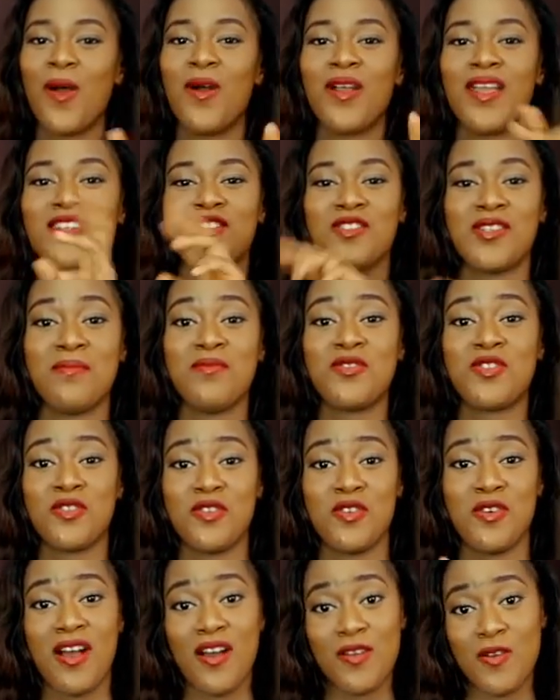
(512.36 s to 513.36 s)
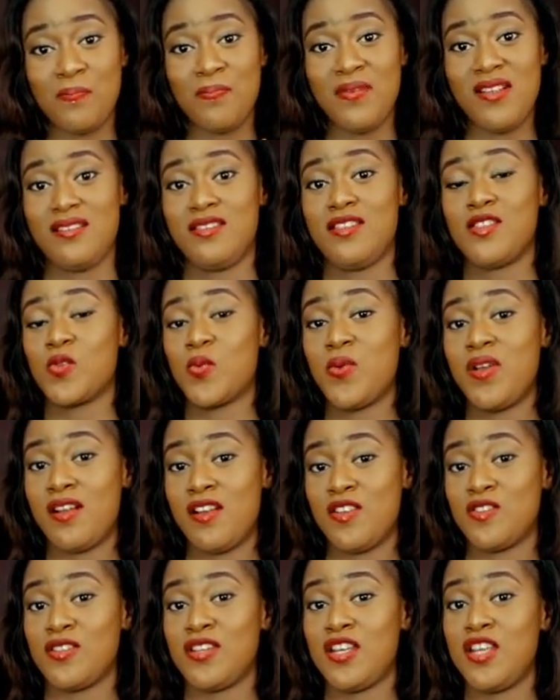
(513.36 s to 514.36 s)
Okay, so let me show you how to plate this
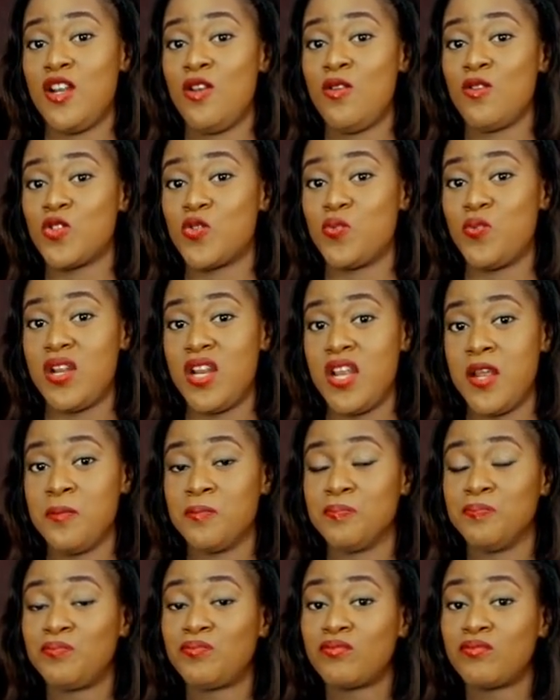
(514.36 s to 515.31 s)
quickly so that it looks really